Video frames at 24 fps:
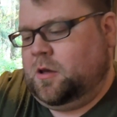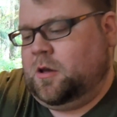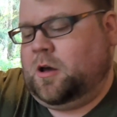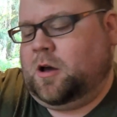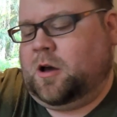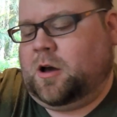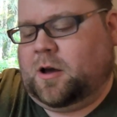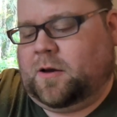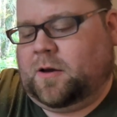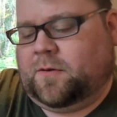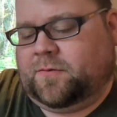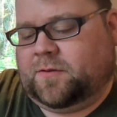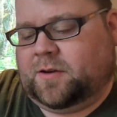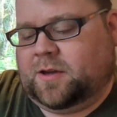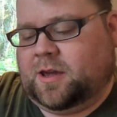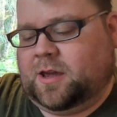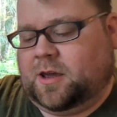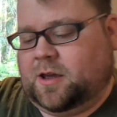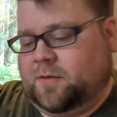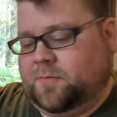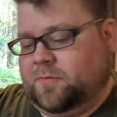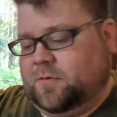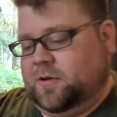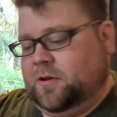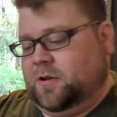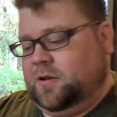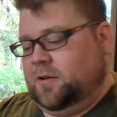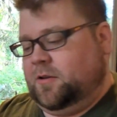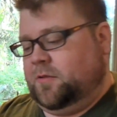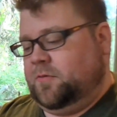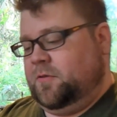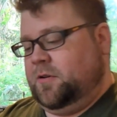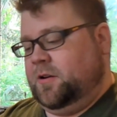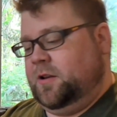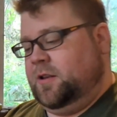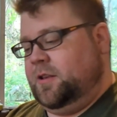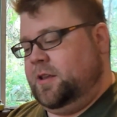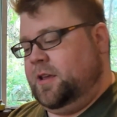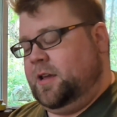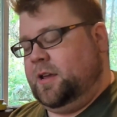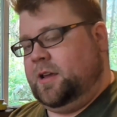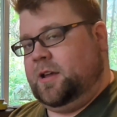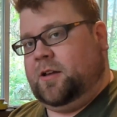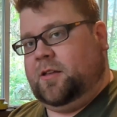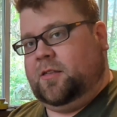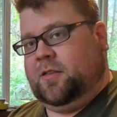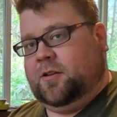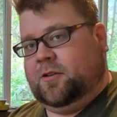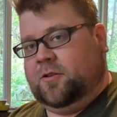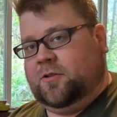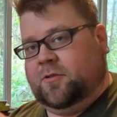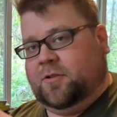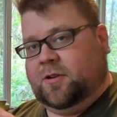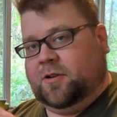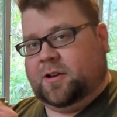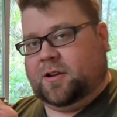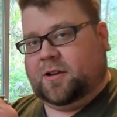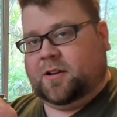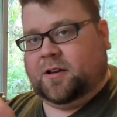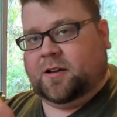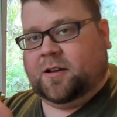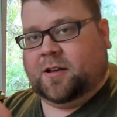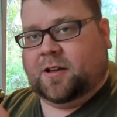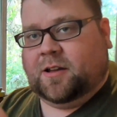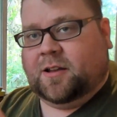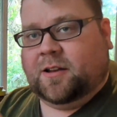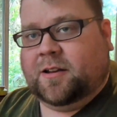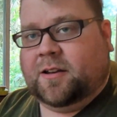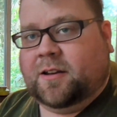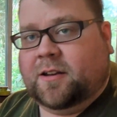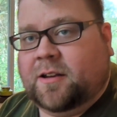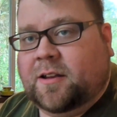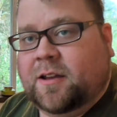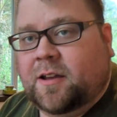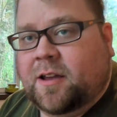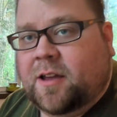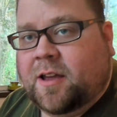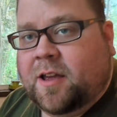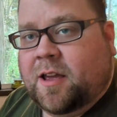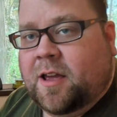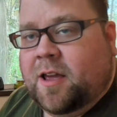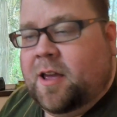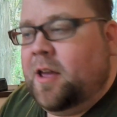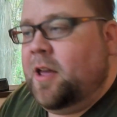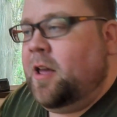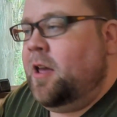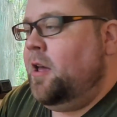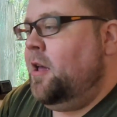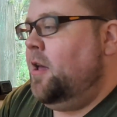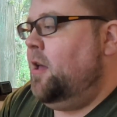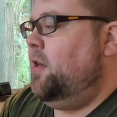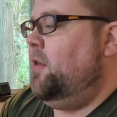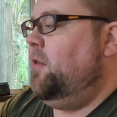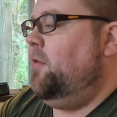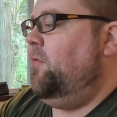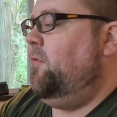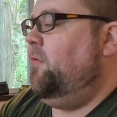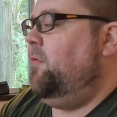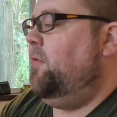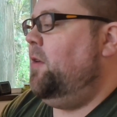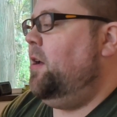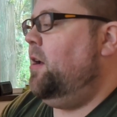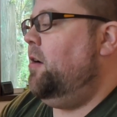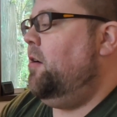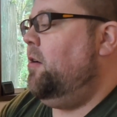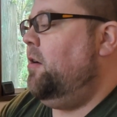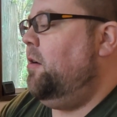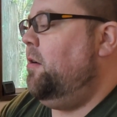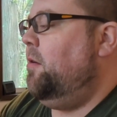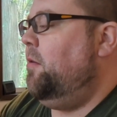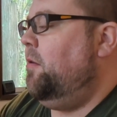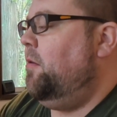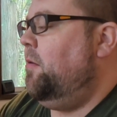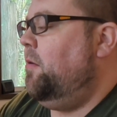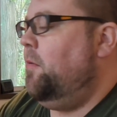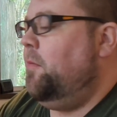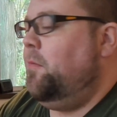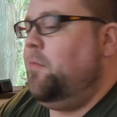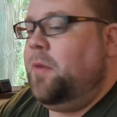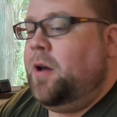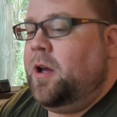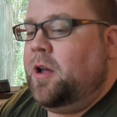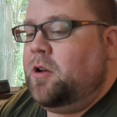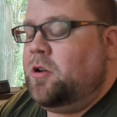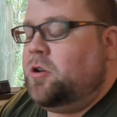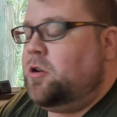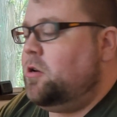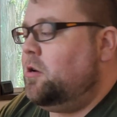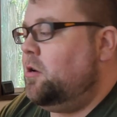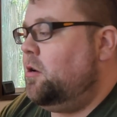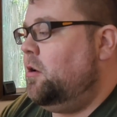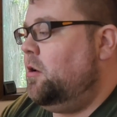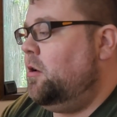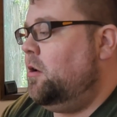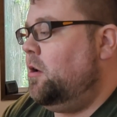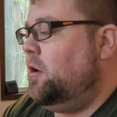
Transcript: off camera. I just wanted to take out the Joy-Con. Very much